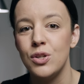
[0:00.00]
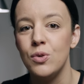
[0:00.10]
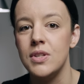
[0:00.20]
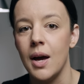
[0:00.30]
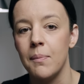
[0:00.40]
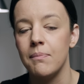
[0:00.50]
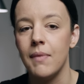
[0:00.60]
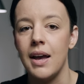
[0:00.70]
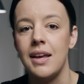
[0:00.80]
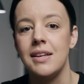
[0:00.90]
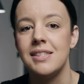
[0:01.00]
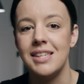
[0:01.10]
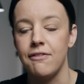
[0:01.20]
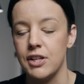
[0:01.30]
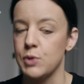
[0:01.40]
to dump my
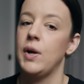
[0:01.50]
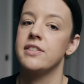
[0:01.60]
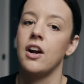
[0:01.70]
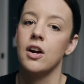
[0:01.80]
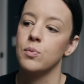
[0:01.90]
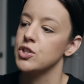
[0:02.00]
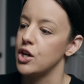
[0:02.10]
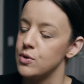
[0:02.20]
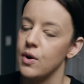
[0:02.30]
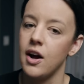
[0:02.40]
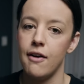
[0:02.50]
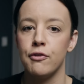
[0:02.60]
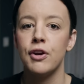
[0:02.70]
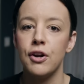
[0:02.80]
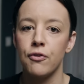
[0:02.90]
CF Express card which I do not have
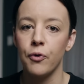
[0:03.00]
a reader